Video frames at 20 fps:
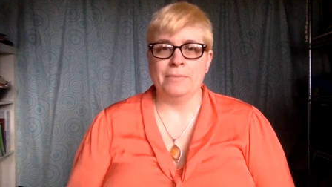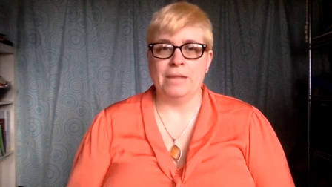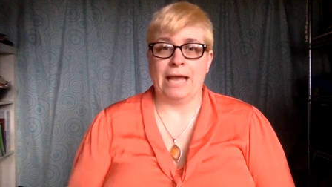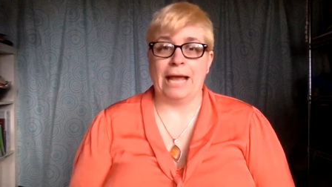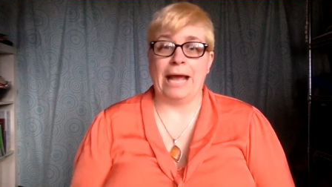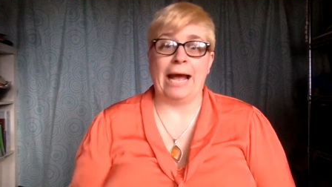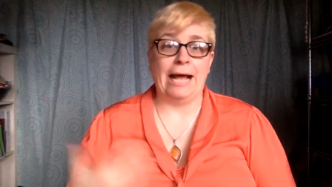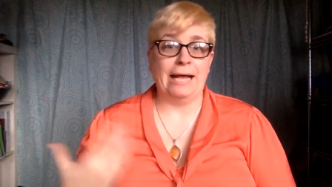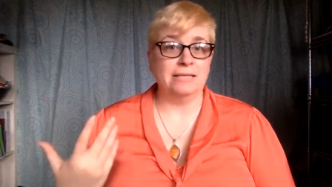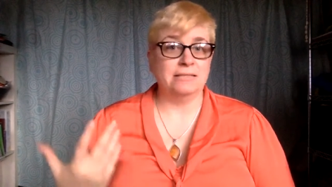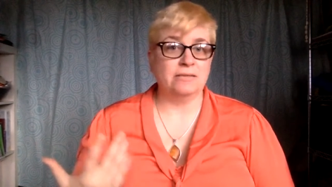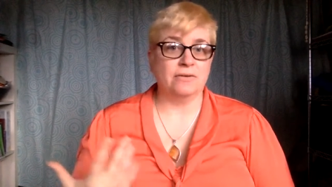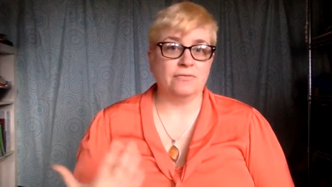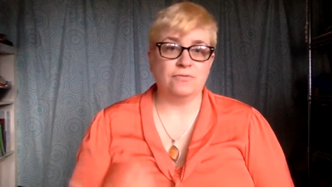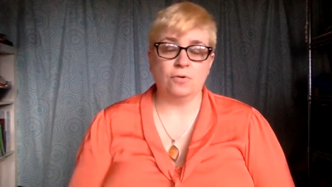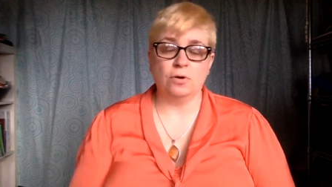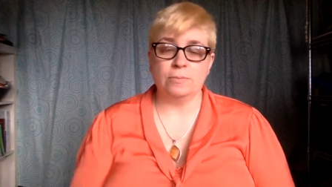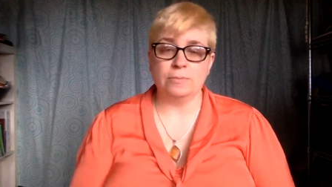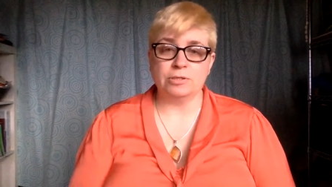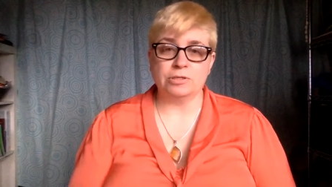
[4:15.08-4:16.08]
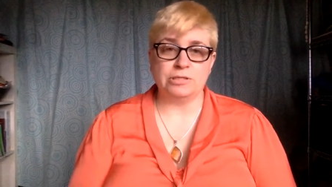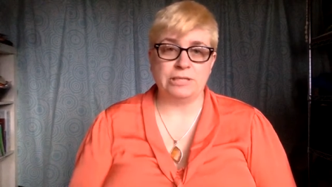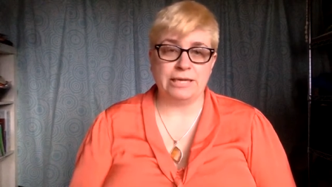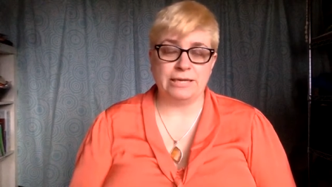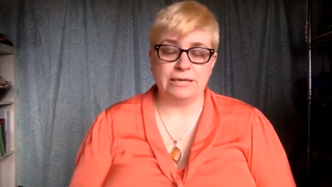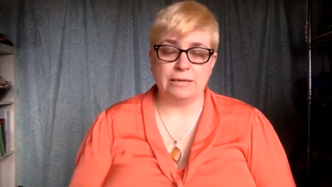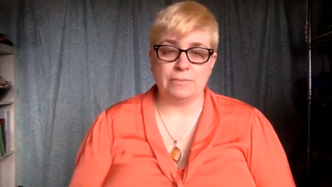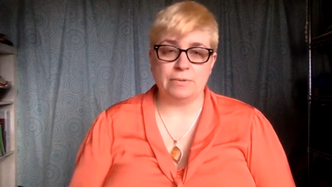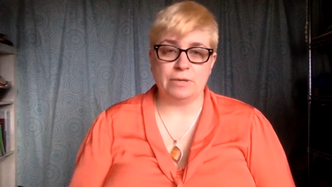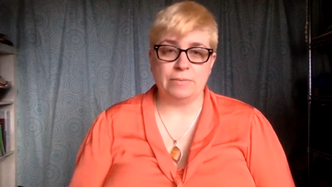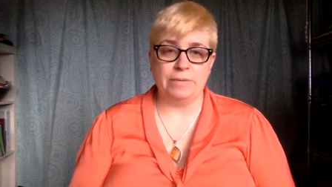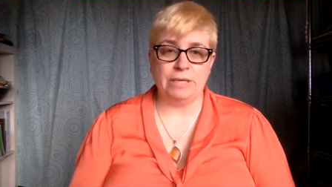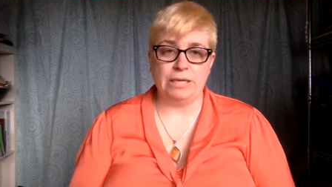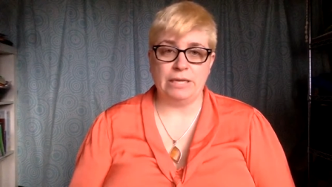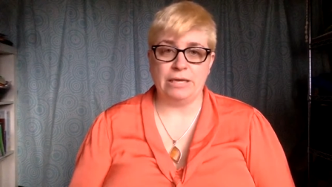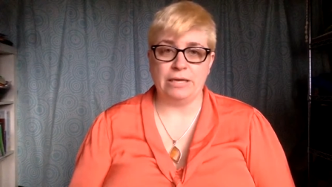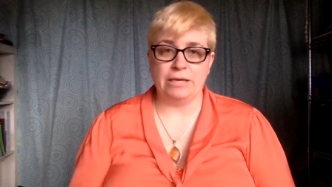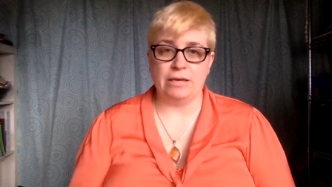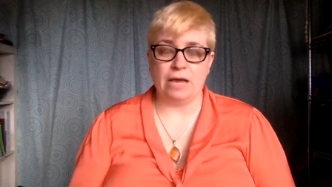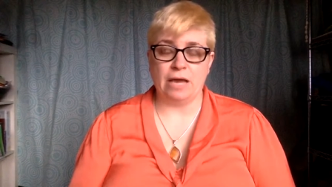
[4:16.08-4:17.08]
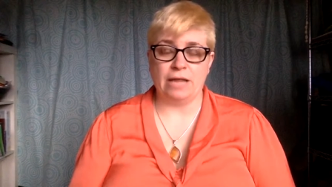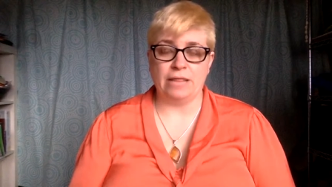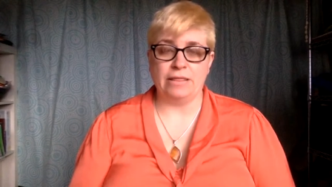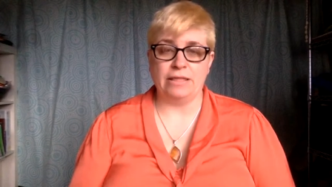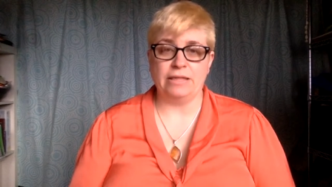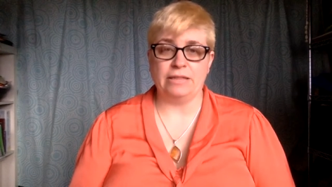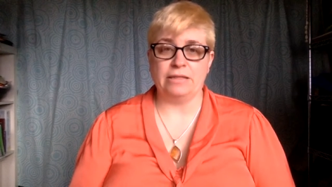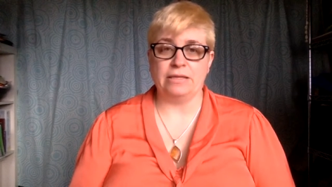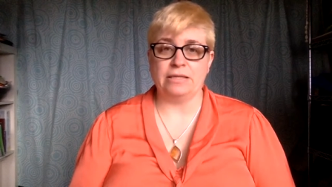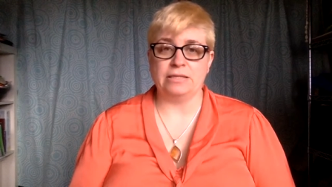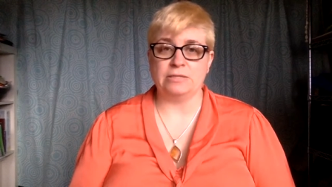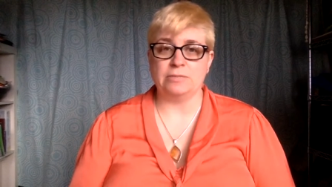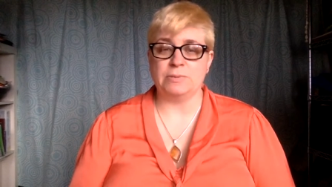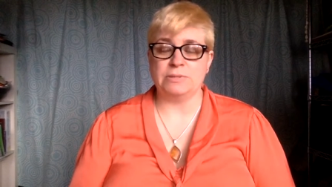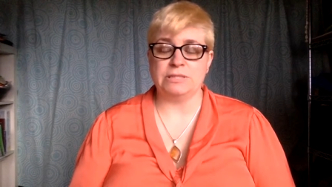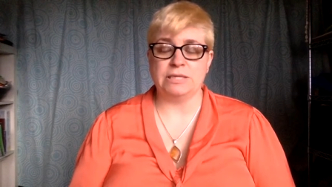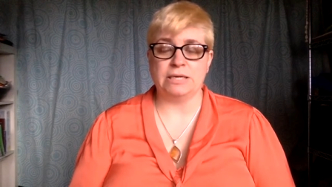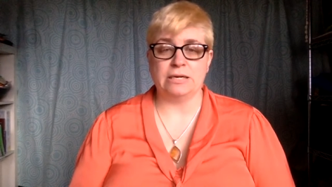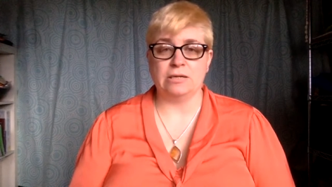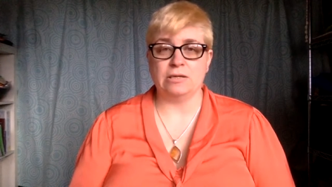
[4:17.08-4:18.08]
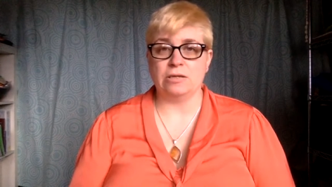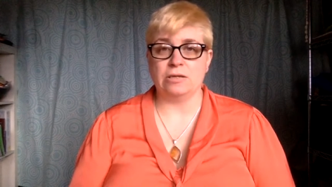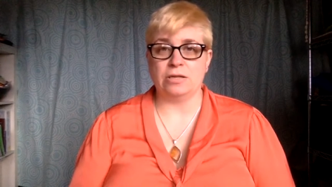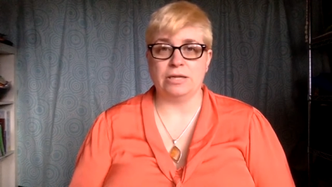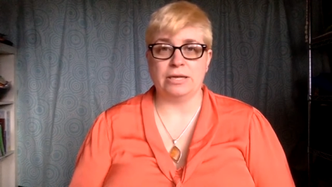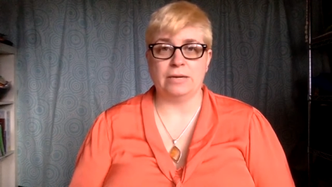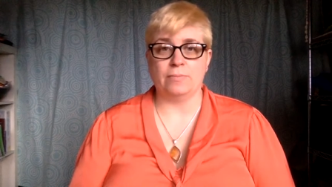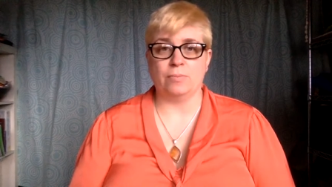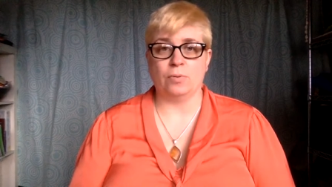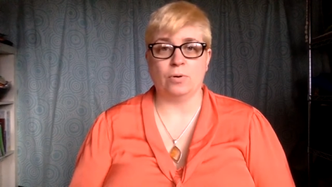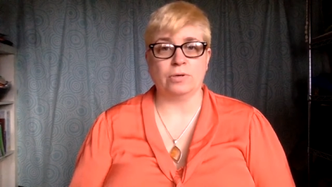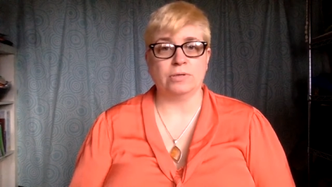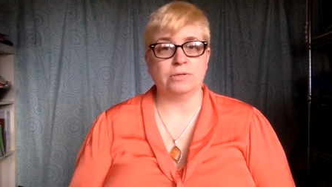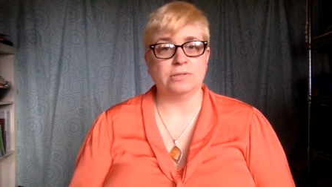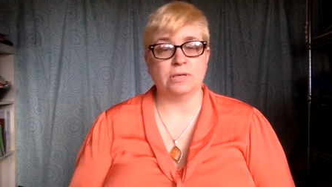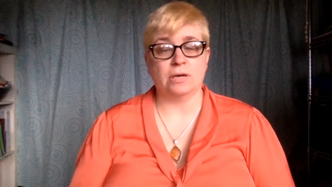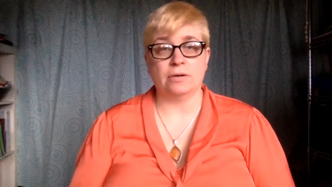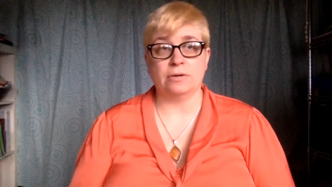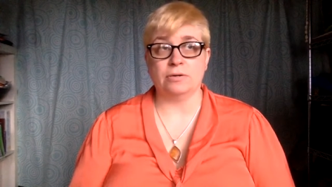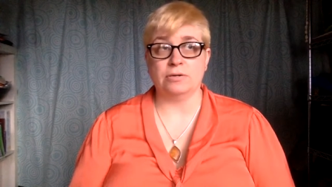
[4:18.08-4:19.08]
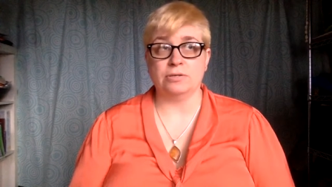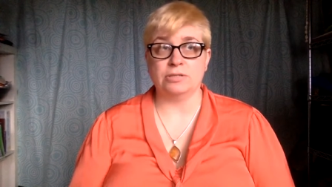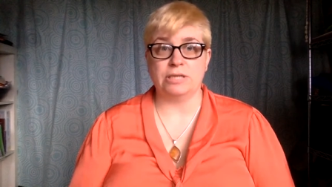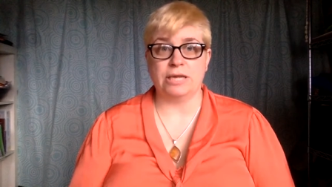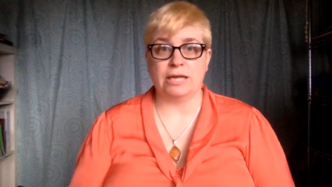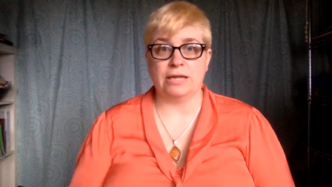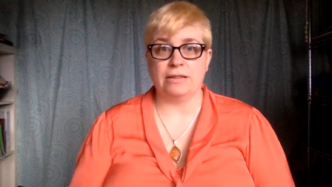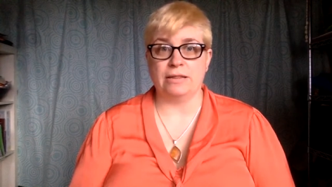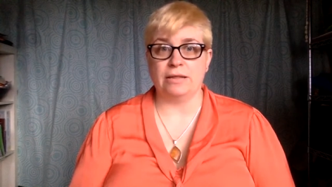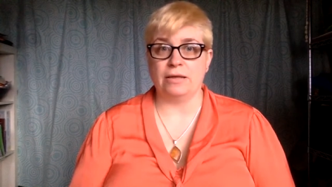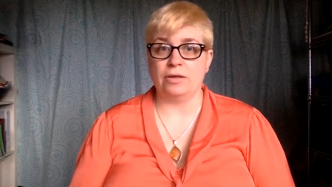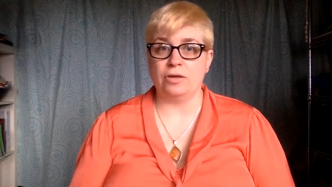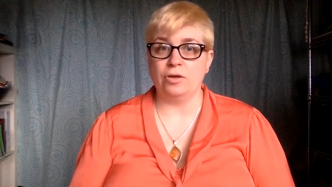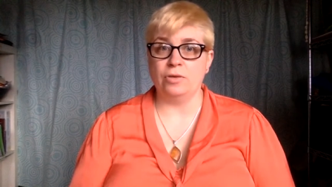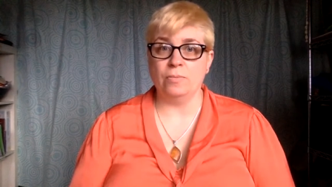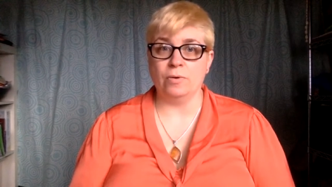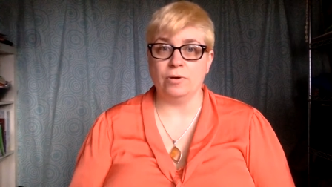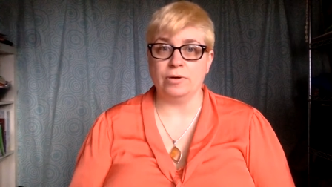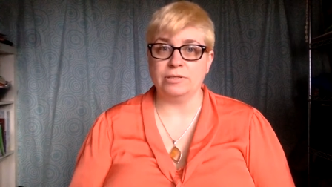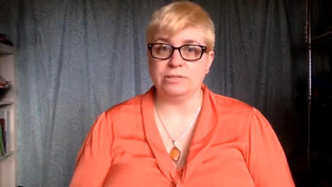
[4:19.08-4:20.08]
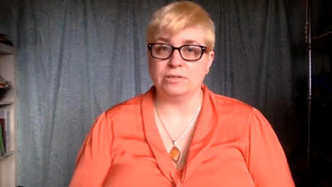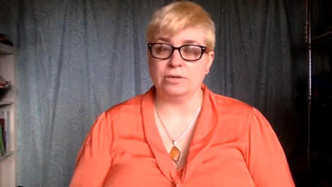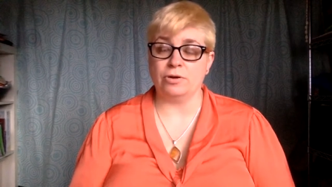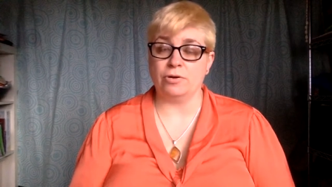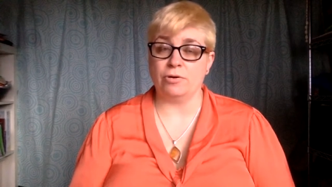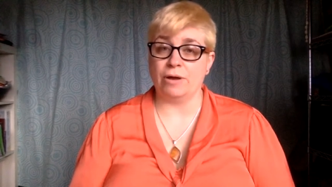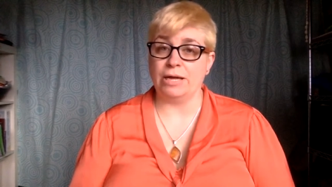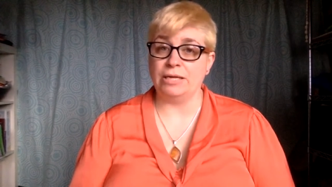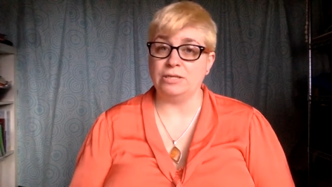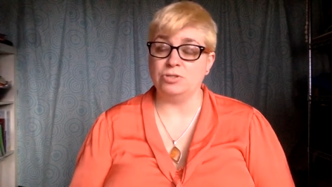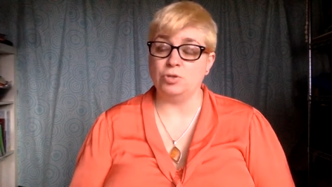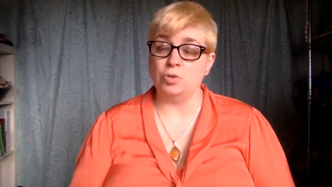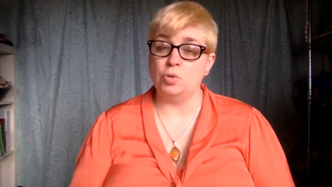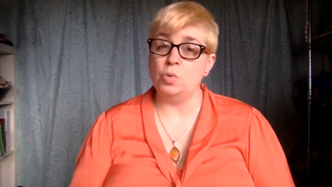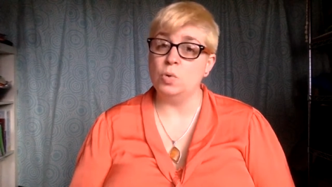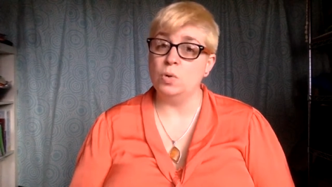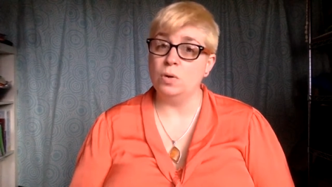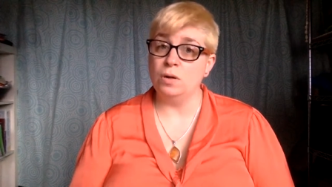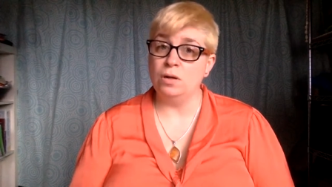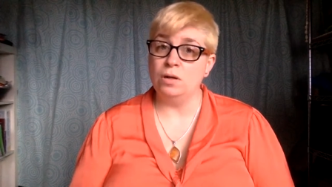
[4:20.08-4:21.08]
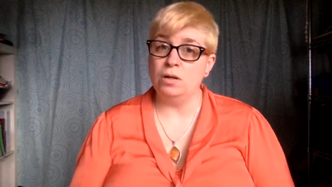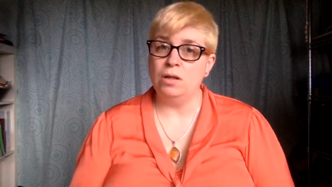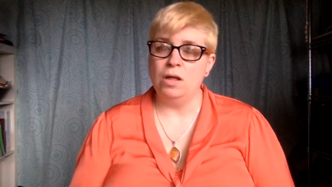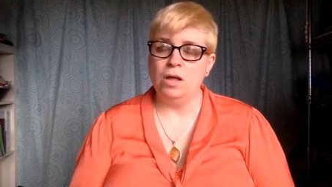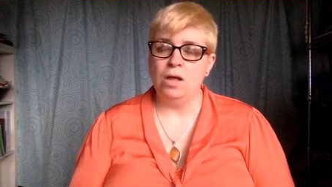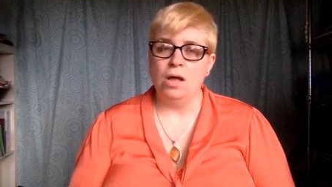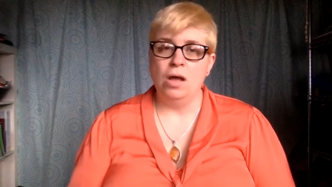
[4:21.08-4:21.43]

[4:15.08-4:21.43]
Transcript: As a former stand-up comedian, I think that it's particularly important to understand that humor is a great tool